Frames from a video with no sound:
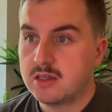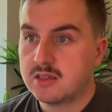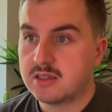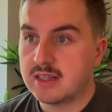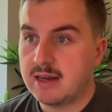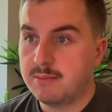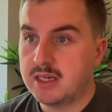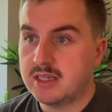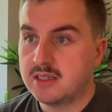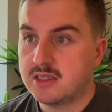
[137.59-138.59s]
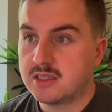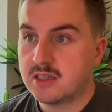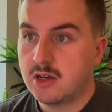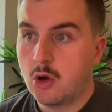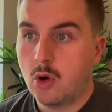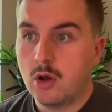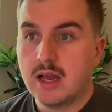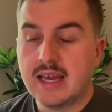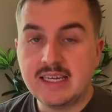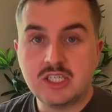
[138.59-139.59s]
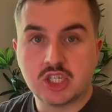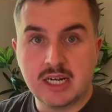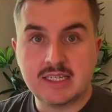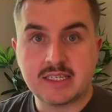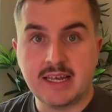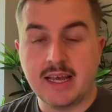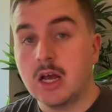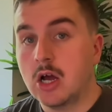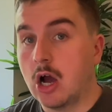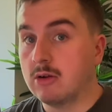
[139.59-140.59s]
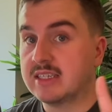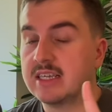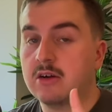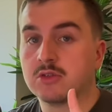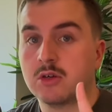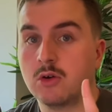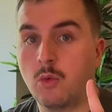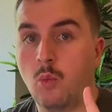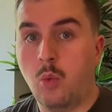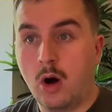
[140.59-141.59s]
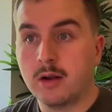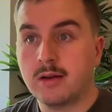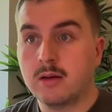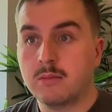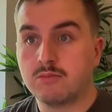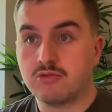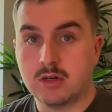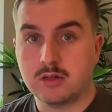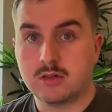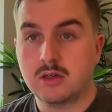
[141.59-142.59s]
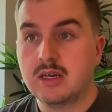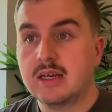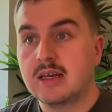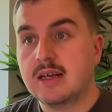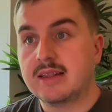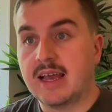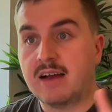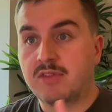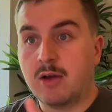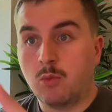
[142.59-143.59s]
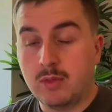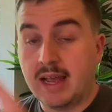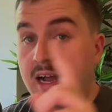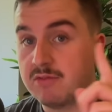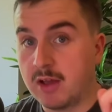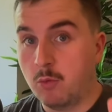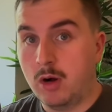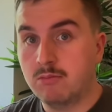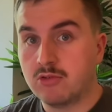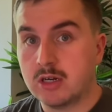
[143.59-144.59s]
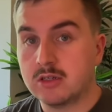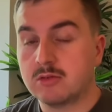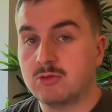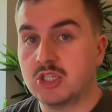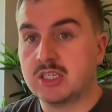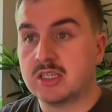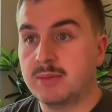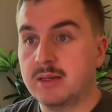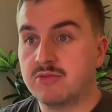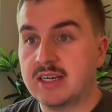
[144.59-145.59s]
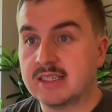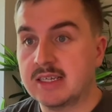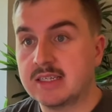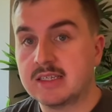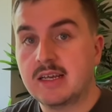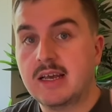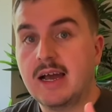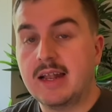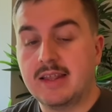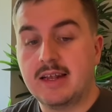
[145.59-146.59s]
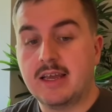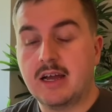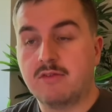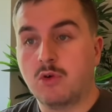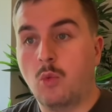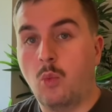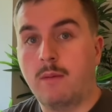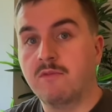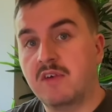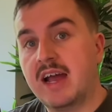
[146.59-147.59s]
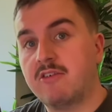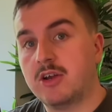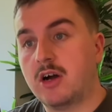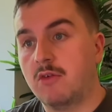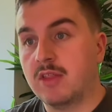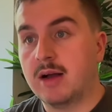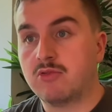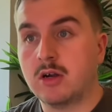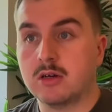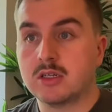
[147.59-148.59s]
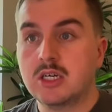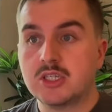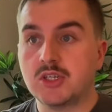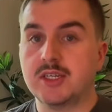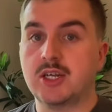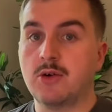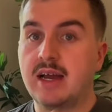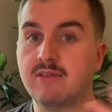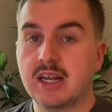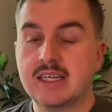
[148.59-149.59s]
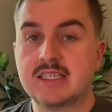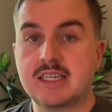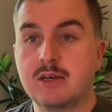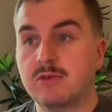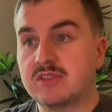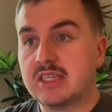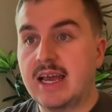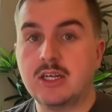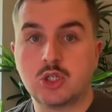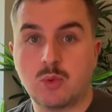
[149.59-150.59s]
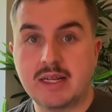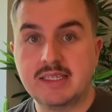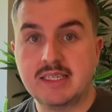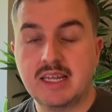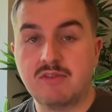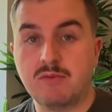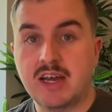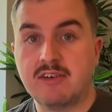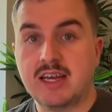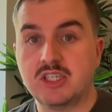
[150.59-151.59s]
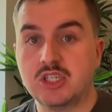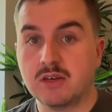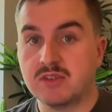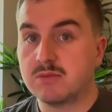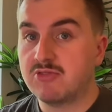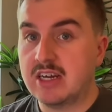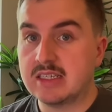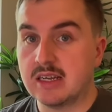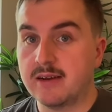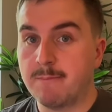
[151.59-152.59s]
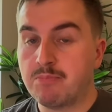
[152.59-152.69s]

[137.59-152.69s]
So that means each listing only sells one product. They have their one product, which is the bead bracelets, and then they have one variant of that product. So they don't have a listing with 10, 20 different variations of this bracelet.